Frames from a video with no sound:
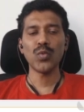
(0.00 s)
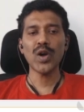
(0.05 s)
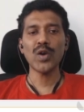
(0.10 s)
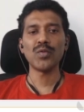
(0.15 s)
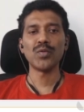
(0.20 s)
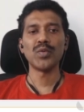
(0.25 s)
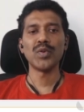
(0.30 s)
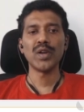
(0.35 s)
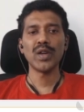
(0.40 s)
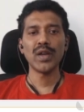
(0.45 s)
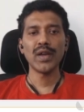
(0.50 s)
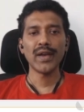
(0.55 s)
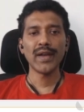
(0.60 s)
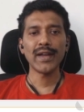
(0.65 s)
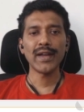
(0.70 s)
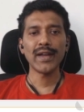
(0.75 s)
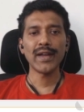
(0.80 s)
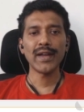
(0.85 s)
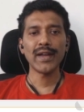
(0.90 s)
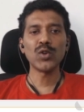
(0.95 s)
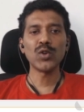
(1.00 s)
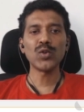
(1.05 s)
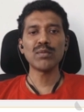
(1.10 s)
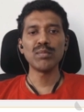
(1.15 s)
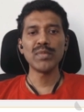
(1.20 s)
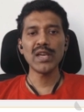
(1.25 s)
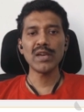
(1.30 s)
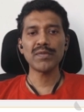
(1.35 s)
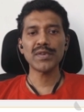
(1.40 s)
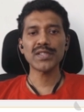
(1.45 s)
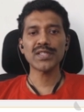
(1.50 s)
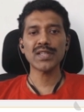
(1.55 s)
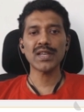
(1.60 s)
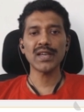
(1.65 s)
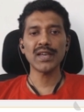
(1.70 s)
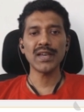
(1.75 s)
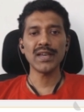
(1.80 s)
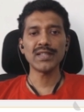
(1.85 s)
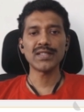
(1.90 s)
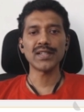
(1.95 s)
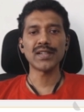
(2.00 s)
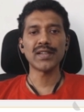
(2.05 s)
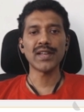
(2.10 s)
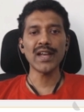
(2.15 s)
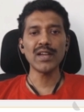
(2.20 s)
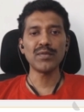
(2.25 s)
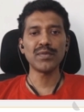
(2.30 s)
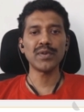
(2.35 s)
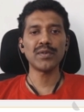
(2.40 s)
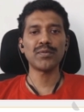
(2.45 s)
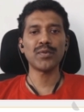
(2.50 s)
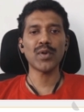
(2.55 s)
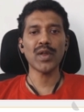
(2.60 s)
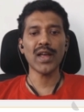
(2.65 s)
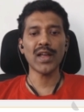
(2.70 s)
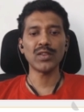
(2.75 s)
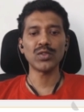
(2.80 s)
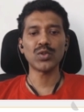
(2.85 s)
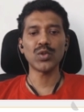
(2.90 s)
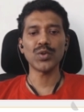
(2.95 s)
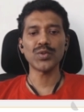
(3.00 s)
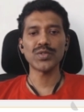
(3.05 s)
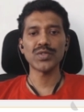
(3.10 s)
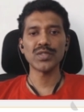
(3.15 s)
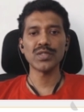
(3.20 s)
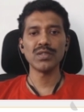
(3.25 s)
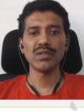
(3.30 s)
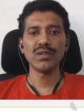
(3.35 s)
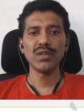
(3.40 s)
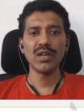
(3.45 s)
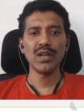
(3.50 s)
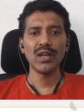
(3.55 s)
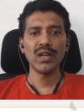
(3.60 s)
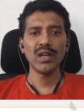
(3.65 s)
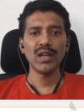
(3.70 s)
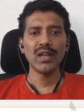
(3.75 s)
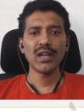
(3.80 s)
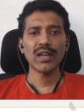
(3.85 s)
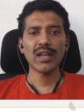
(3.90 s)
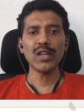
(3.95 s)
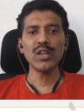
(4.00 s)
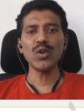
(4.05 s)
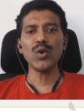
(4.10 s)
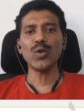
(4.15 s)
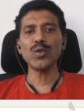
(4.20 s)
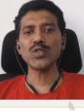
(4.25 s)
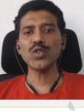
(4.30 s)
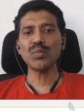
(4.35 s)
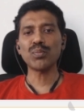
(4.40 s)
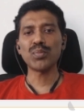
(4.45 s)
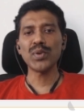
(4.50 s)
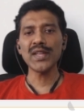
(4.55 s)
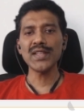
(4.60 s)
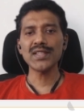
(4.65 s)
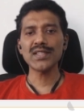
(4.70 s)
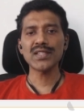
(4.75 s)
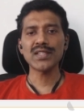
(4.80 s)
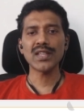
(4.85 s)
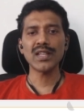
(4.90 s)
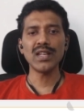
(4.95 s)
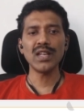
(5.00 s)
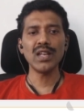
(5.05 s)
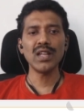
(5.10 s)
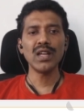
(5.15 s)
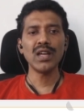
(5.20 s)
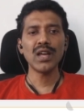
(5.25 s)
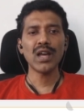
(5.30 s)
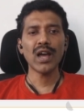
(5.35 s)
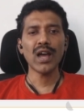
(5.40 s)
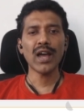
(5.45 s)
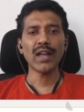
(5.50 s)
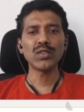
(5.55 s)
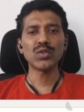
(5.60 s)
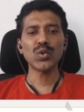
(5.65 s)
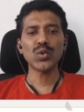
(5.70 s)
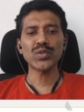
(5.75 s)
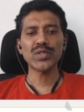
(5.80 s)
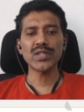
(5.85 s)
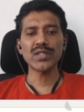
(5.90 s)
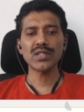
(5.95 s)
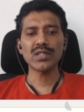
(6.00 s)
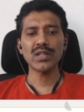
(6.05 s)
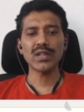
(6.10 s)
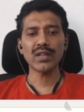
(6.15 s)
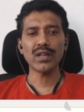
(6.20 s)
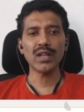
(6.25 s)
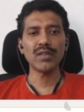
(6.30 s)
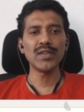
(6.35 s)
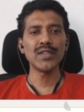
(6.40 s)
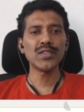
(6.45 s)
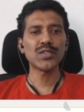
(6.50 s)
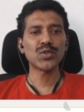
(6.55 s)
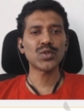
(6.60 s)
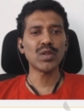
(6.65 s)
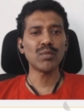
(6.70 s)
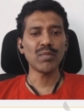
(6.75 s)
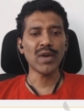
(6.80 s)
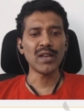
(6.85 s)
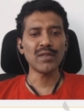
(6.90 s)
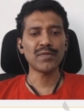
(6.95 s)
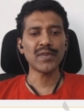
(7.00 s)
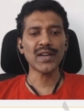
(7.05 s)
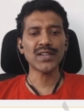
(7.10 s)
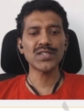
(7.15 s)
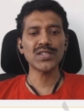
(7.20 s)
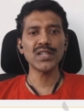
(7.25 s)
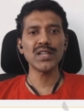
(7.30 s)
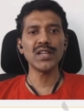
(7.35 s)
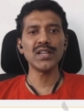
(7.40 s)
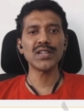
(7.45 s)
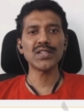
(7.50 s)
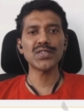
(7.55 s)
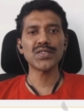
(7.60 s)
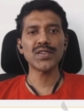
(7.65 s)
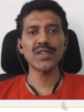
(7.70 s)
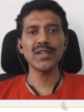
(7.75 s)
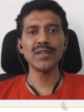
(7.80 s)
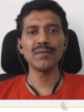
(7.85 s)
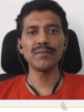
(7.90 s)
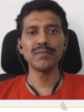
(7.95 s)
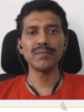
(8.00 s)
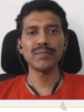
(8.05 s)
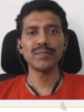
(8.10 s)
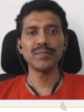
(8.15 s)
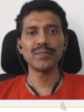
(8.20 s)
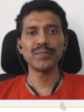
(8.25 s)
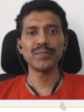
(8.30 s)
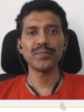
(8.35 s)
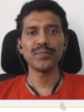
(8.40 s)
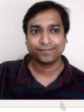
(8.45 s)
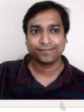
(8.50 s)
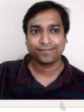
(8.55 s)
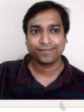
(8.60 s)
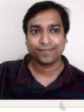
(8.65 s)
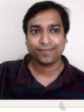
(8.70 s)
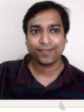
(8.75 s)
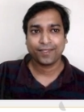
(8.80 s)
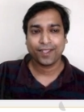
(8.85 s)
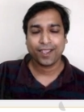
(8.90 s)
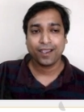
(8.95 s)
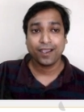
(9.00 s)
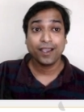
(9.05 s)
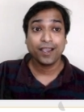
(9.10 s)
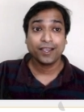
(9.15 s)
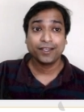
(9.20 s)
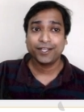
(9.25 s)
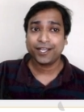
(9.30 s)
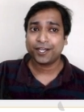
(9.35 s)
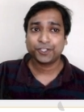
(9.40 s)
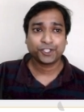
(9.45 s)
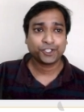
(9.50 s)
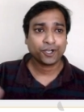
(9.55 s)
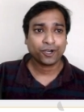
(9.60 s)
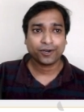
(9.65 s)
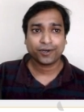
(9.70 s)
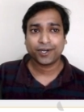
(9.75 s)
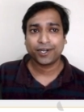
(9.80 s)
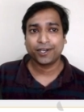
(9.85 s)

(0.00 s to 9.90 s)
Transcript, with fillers: Wow, it looks like BFSI is a great fit for Anthos. Can you also please tell Anthos's relevance to the manufacturing industry? Yeah, sure,